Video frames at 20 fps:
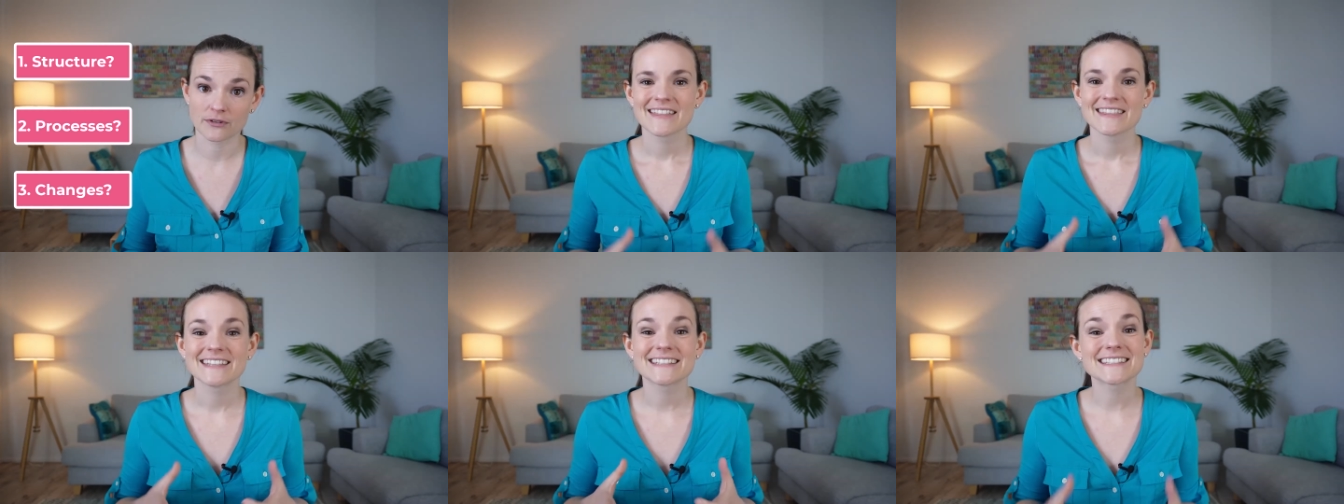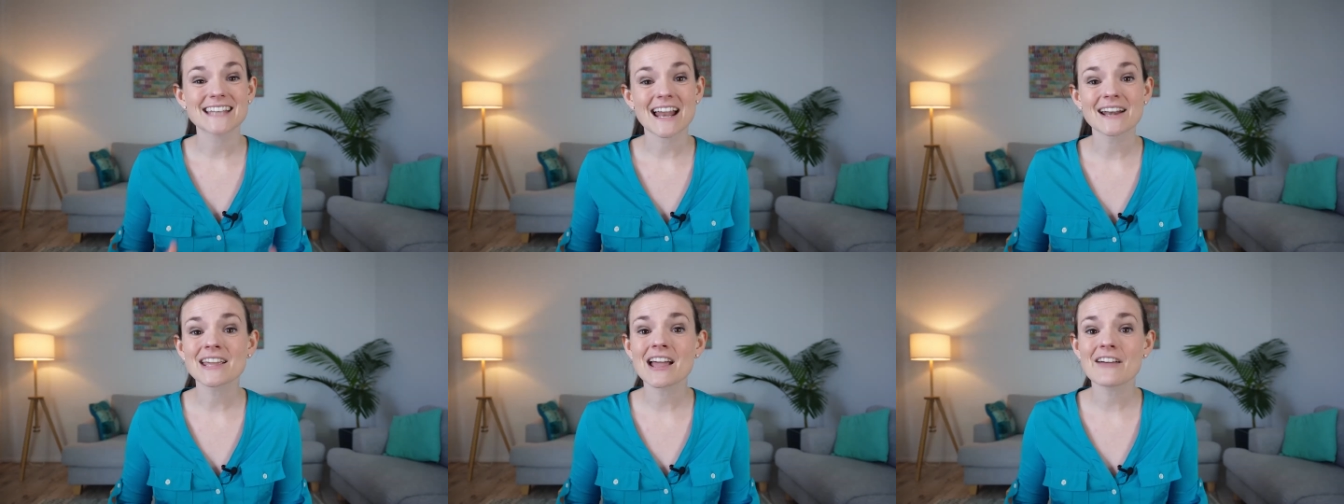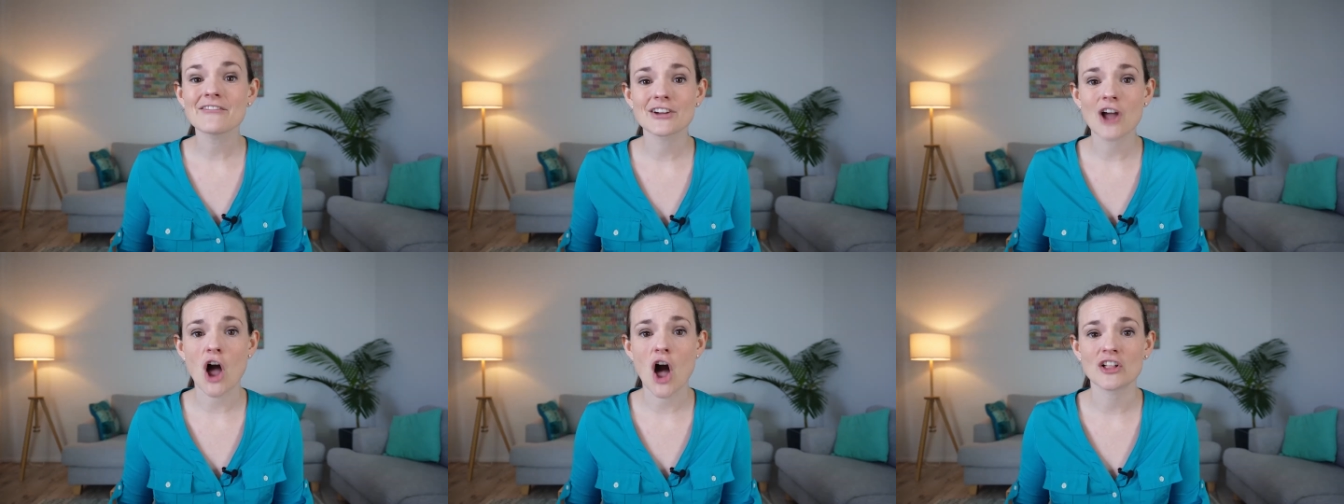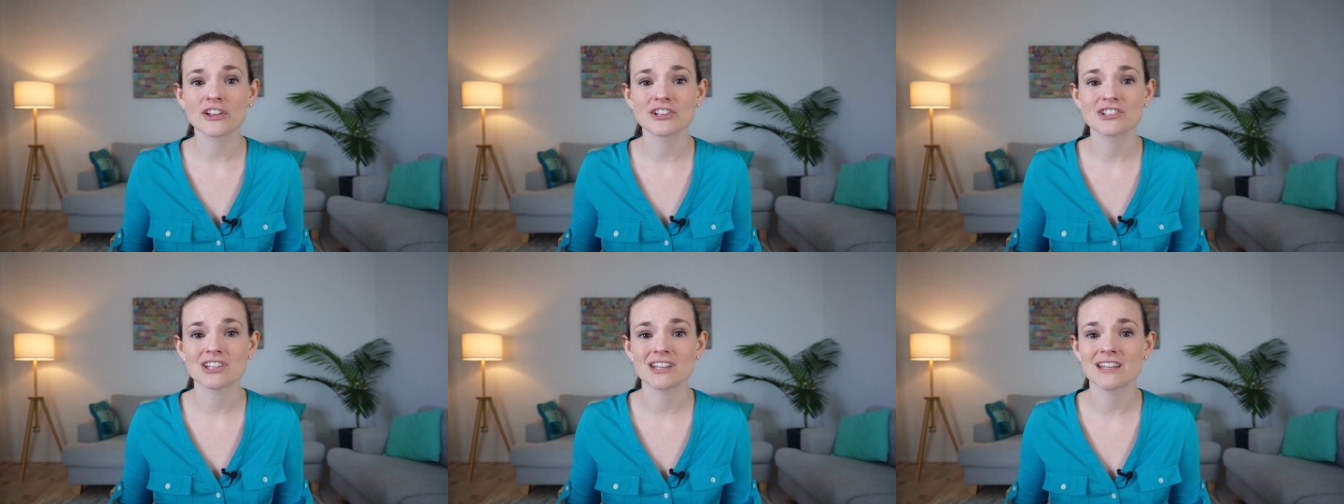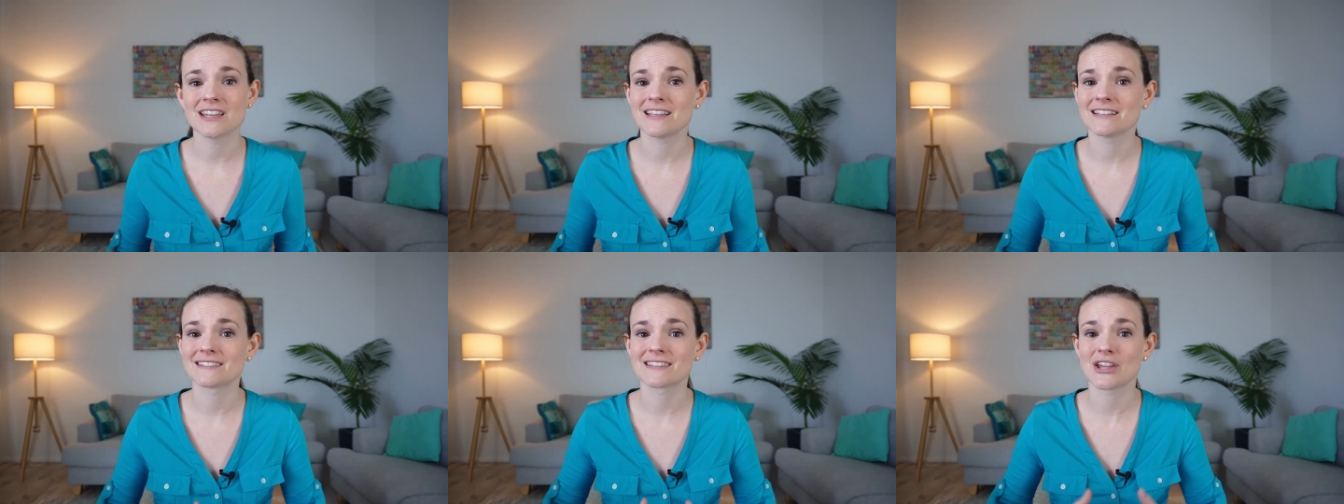The study of ecology
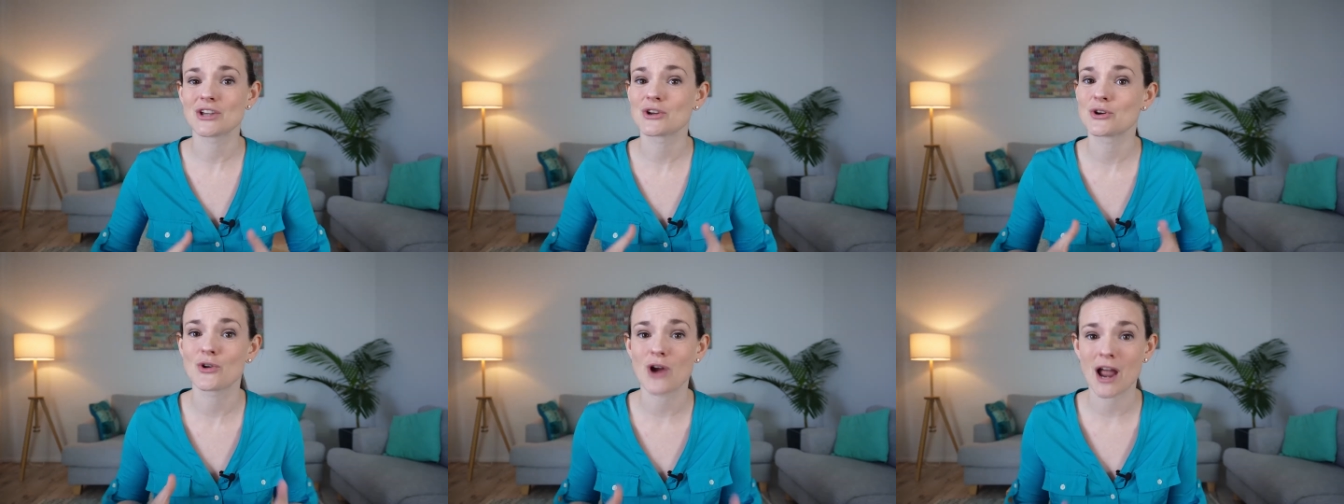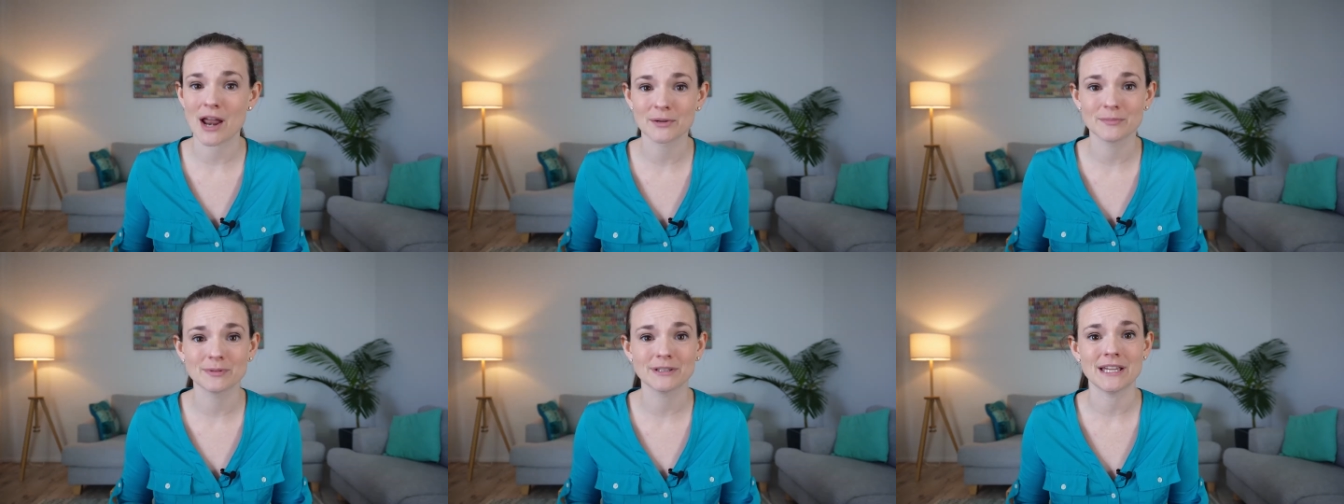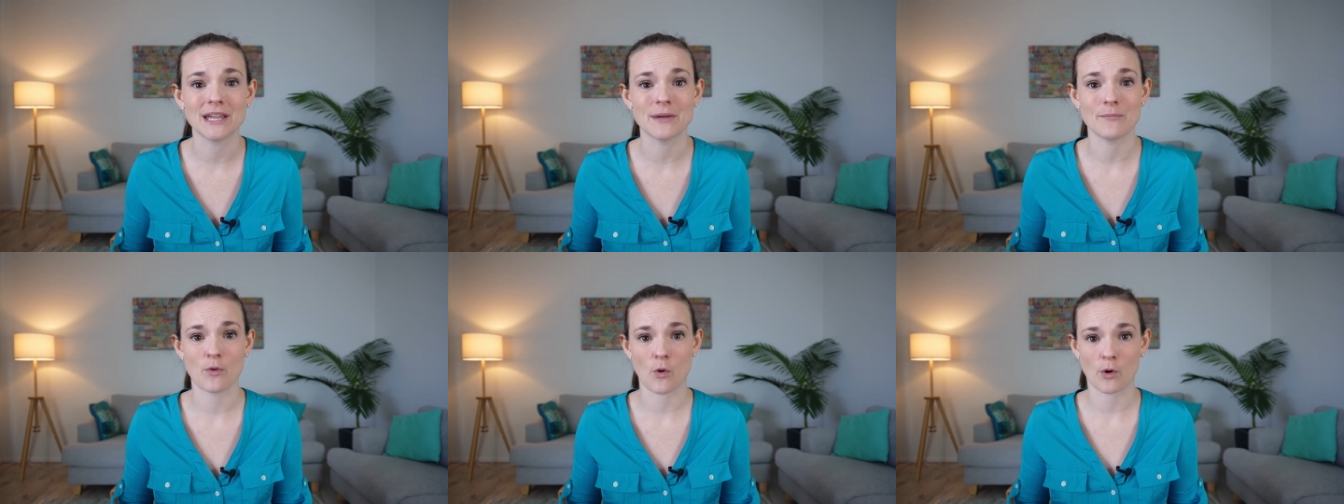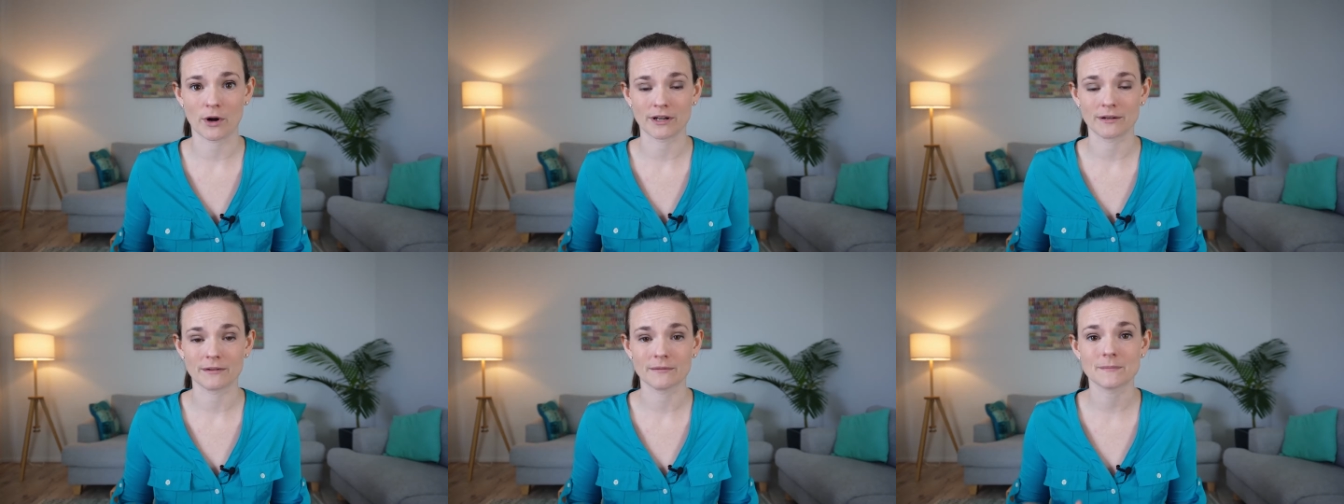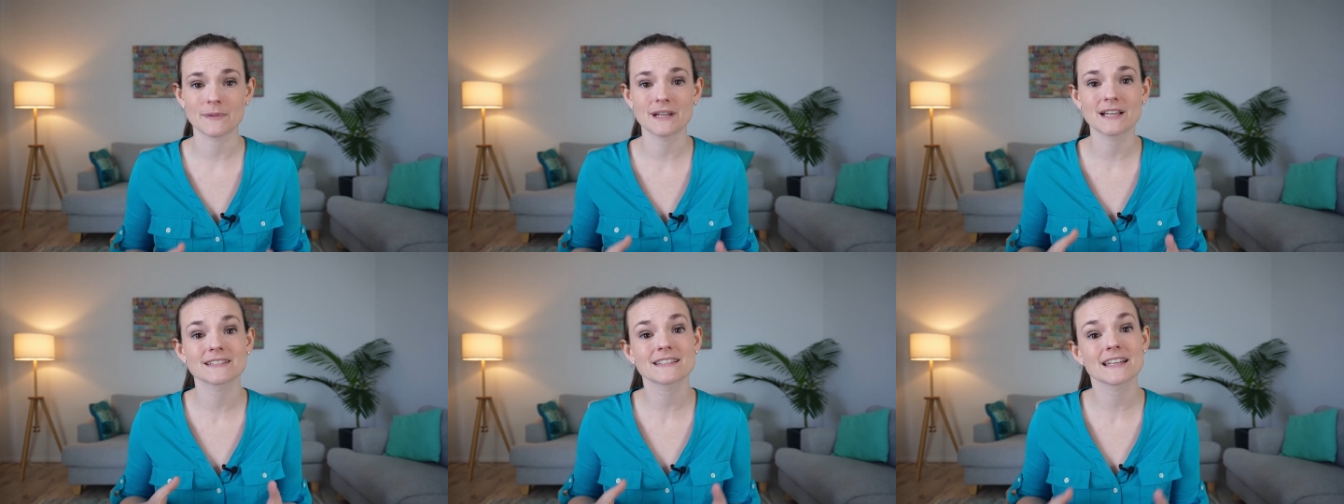is incredibly important
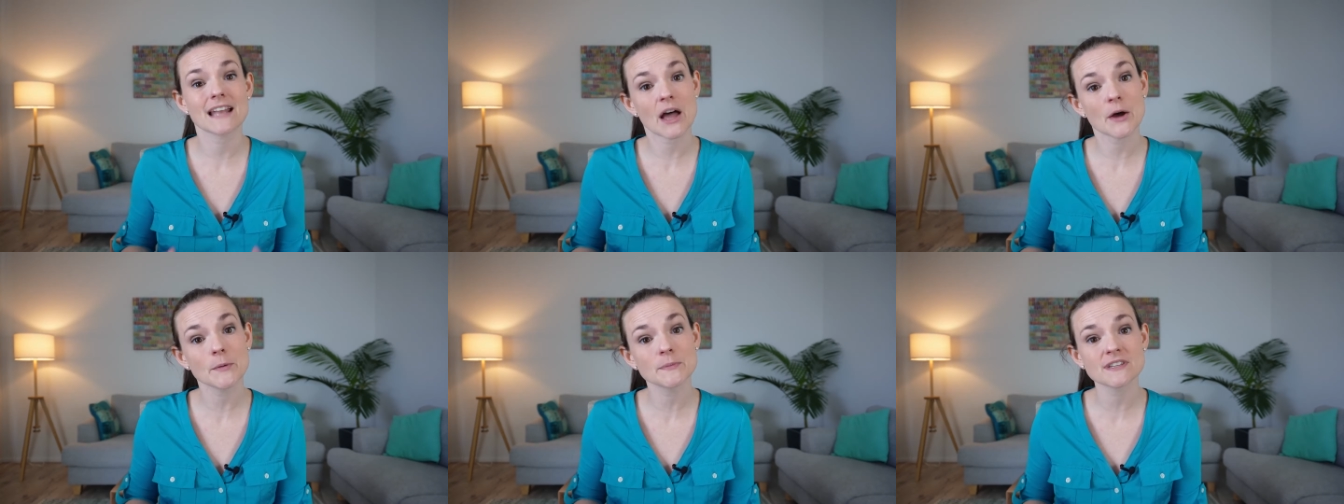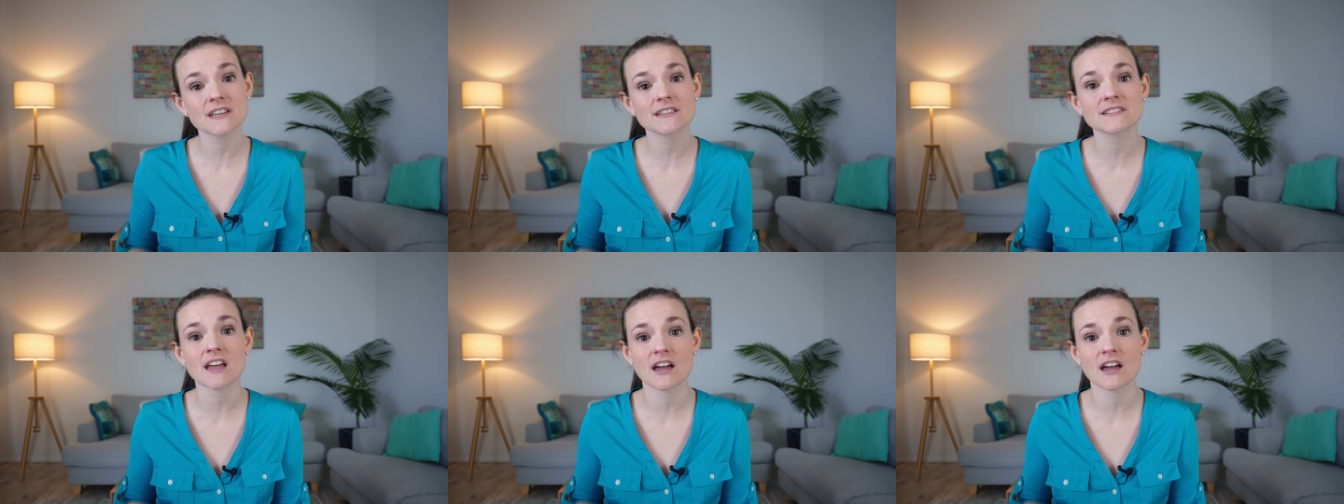because it helps us